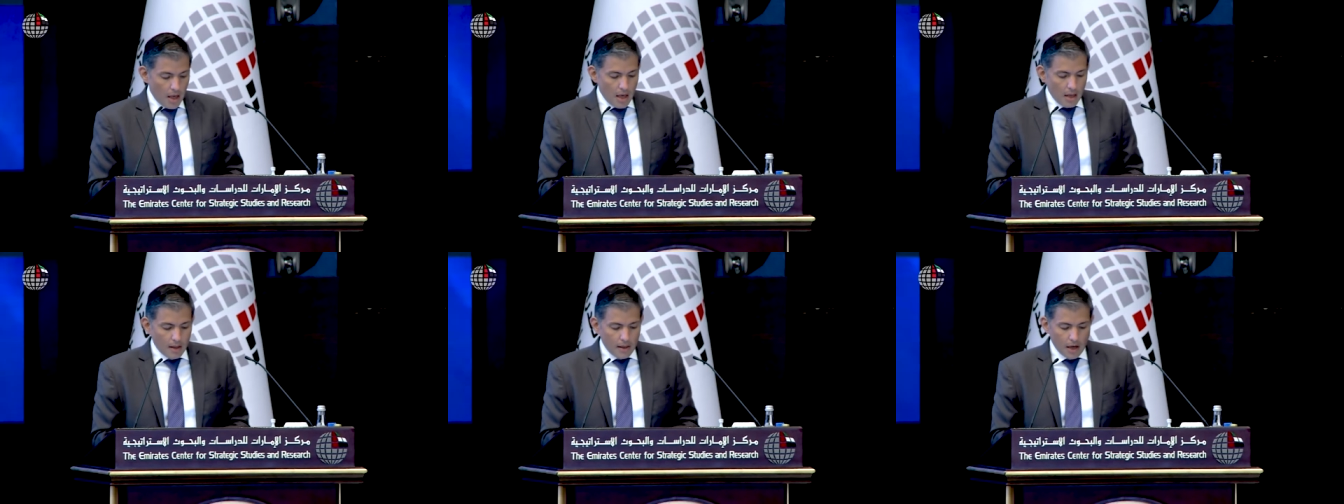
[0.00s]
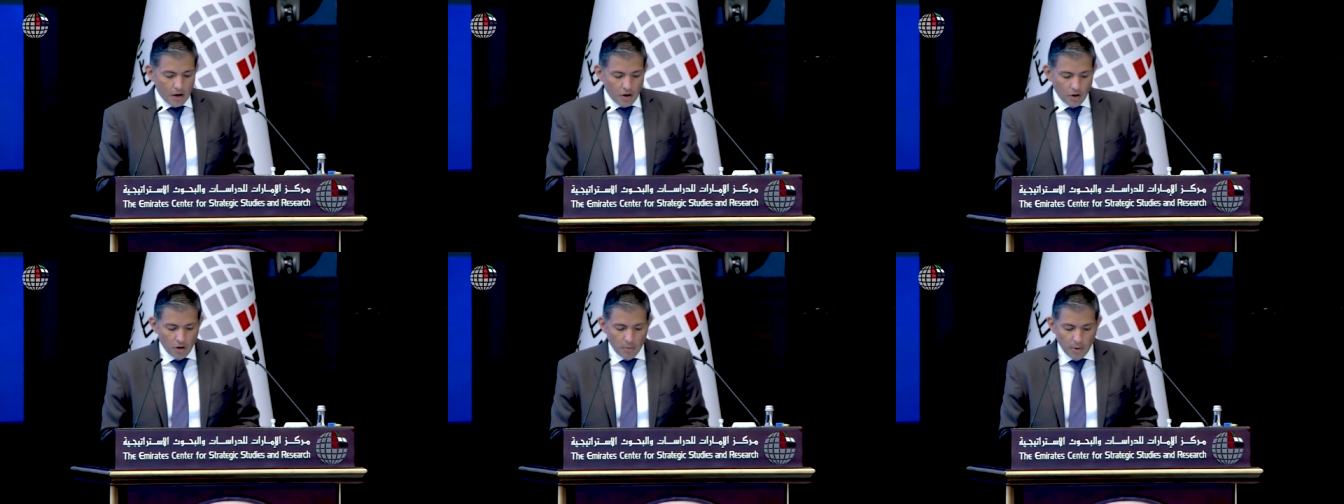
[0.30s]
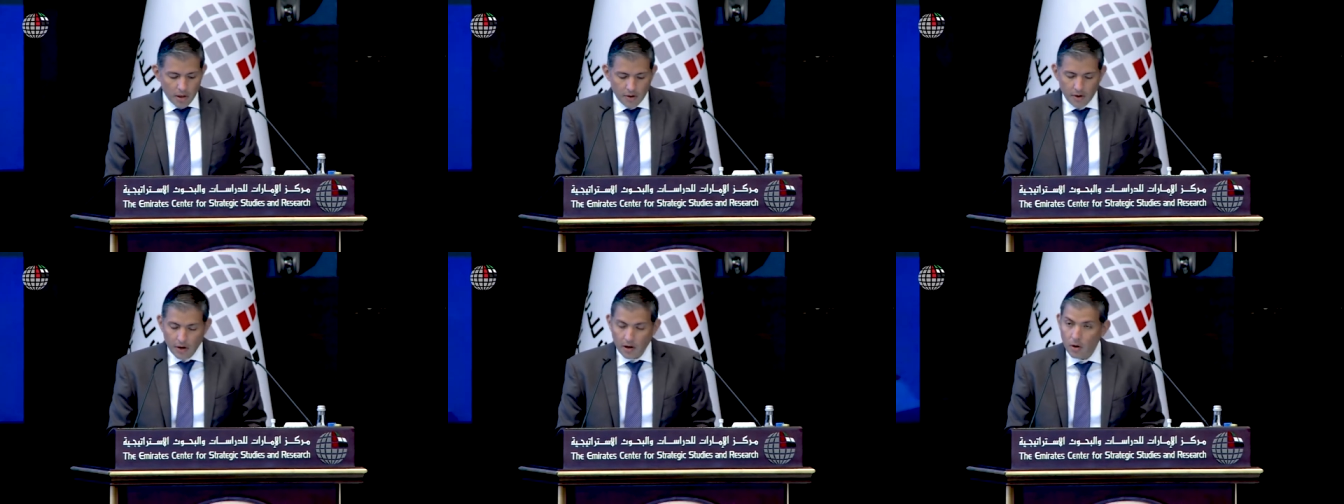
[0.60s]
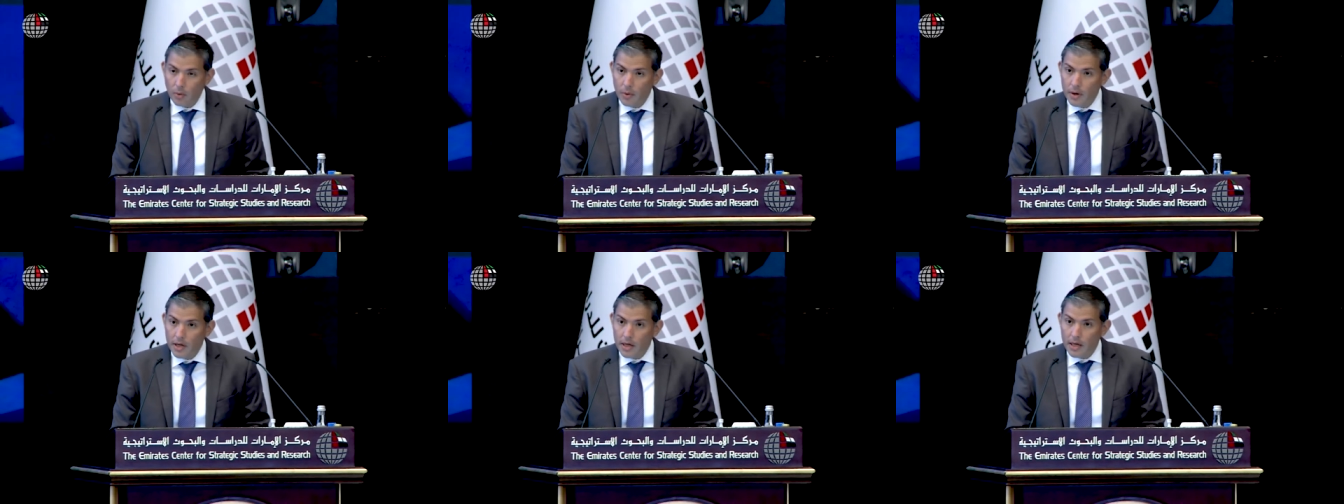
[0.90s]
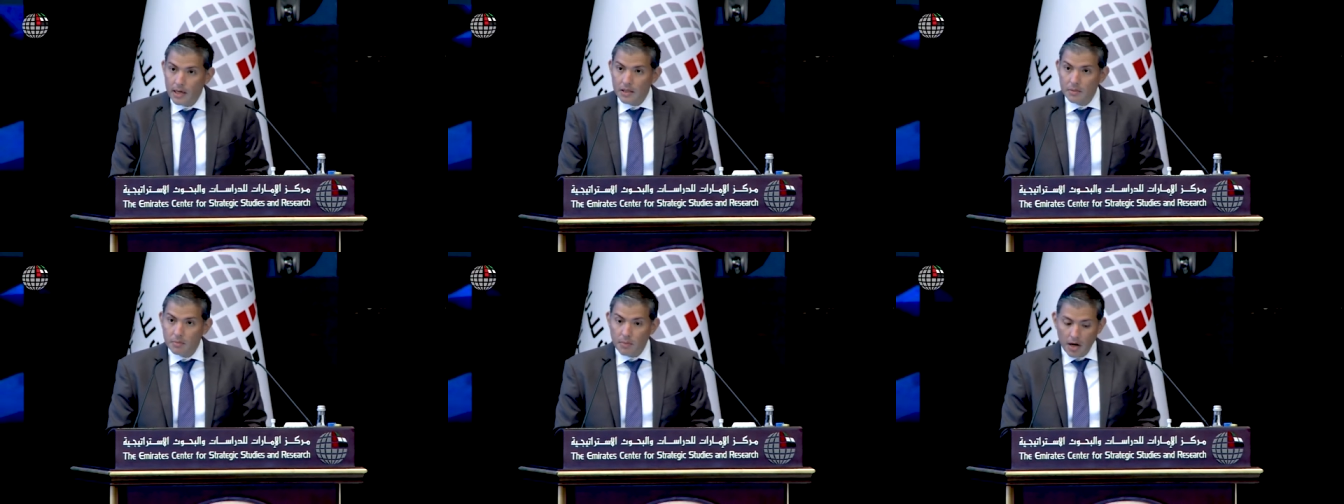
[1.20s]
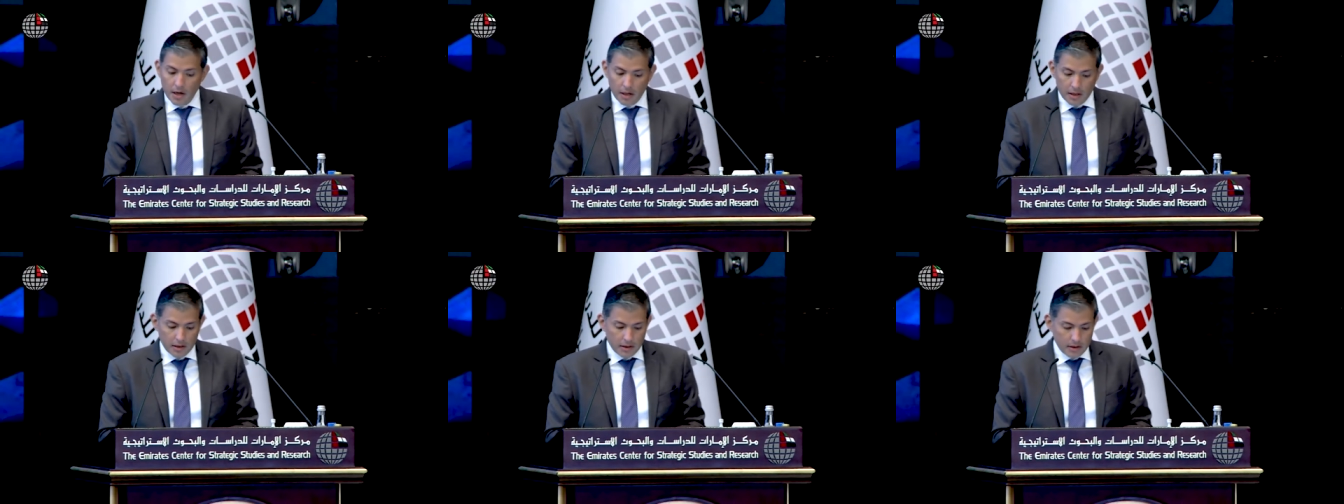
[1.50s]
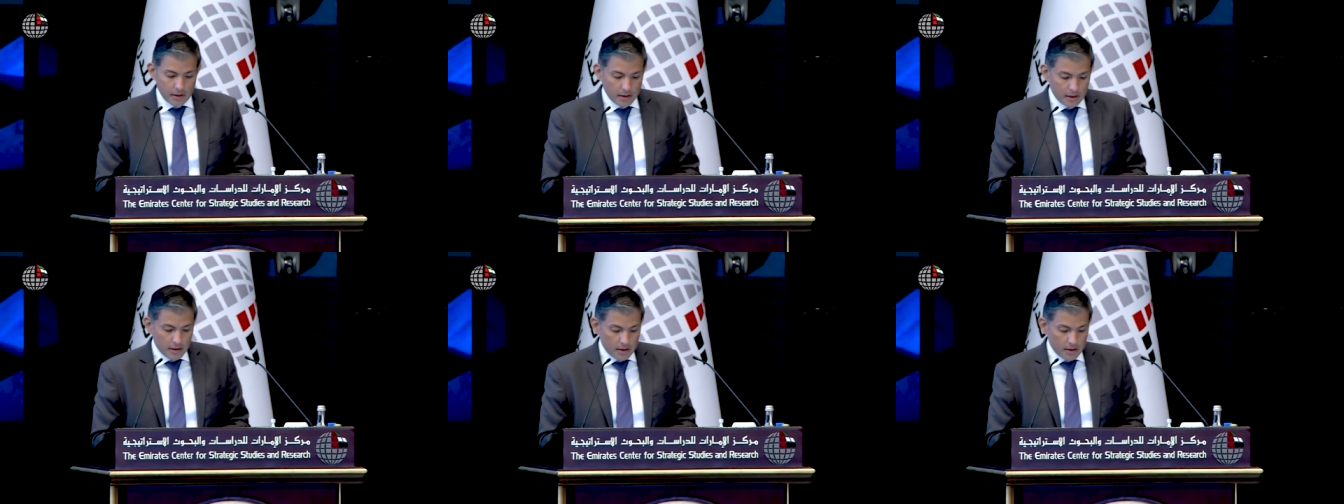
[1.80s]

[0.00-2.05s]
The economic recovery is marked